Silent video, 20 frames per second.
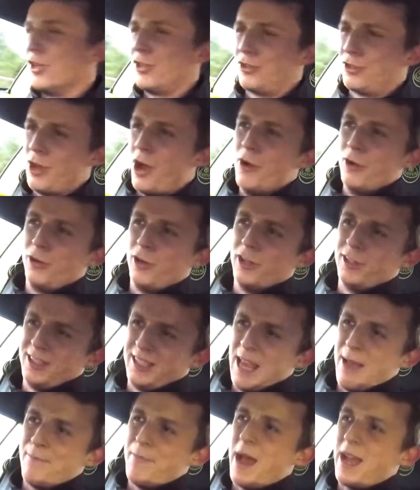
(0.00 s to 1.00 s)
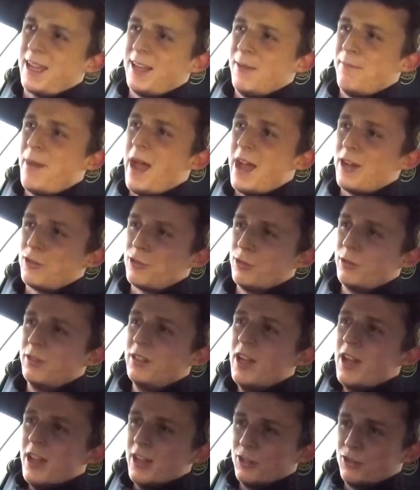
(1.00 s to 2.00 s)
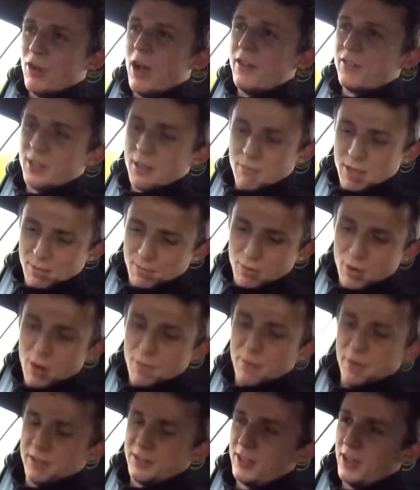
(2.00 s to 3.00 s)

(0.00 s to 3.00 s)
It's so good to get back in a petrol and drive something proper.